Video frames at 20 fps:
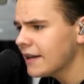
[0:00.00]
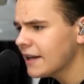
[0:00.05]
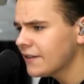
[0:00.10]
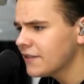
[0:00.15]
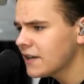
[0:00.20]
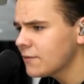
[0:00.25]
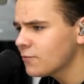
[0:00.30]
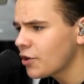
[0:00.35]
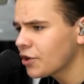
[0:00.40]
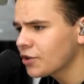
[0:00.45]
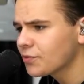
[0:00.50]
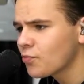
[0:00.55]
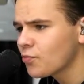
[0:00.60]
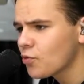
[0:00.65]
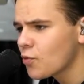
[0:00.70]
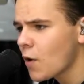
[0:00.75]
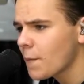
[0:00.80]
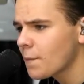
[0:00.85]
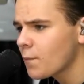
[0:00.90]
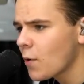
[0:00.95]
I mean, I think
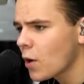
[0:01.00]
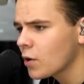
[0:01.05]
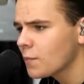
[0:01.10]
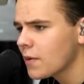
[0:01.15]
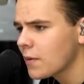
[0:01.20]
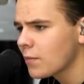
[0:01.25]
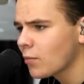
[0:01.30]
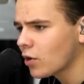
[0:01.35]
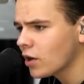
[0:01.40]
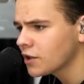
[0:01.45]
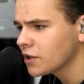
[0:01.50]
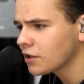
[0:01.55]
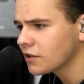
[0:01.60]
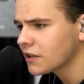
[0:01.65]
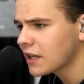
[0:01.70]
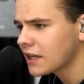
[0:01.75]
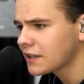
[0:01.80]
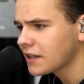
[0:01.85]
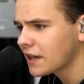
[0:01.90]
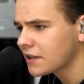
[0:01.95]
what could be more
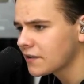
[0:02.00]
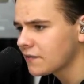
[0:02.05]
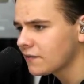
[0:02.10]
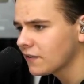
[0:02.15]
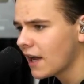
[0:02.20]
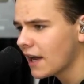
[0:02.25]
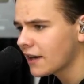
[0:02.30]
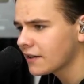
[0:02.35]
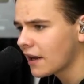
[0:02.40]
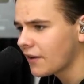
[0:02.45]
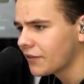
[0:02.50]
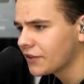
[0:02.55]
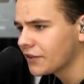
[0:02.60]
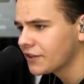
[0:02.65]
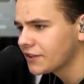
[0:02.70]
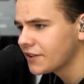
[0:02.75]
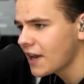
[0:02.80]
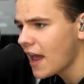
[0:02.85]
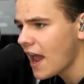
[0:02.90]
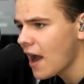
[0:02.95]
interesting is actually flying down
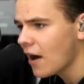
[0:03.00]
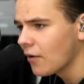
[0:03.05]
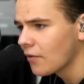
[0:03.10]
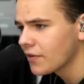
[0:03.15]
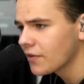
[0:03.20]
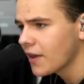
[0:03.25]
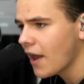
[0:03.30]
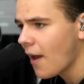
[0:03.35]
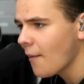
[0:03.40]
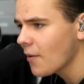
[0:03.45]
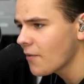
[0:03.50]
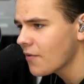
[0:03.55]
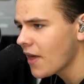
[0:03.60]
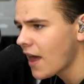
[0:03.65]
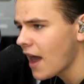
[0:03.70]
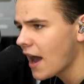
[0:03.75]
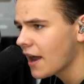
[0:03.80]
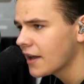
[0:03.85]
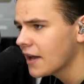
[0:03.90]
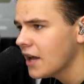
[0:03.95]
south. How about
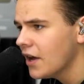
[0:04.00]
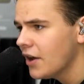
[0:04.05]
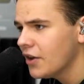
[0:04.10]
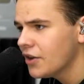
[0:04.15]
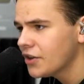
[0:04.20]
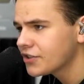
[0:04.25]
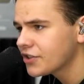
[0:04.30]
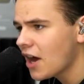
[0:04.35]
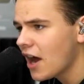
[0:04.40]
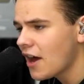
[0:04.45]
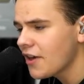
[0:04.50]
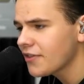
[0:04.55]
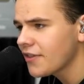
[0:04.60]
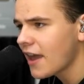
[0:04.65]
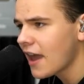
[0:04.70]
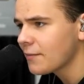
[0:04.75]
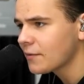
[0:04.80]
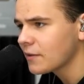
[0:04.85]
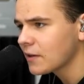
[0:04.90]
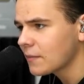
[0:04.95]
that?
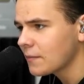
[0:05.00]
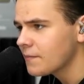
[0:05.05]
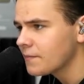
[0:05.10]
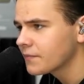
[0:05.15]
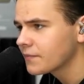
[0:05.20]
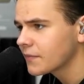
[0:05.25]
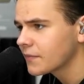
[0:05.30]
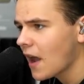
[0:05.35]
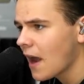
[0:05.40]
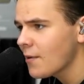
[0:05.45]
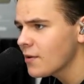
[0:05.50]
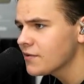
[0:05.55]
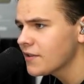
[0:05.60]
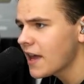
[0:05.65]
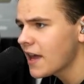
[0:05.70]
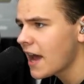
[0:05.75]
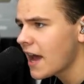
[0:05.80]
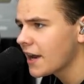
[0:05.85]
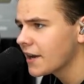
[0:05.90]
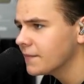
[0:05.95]
Southampton. How
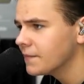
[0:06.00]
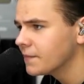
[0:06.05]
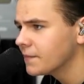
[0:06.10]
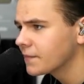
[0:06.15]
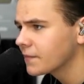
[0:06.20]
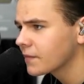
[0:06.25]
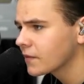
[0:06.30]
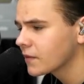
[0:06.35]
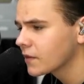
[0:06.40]
about that?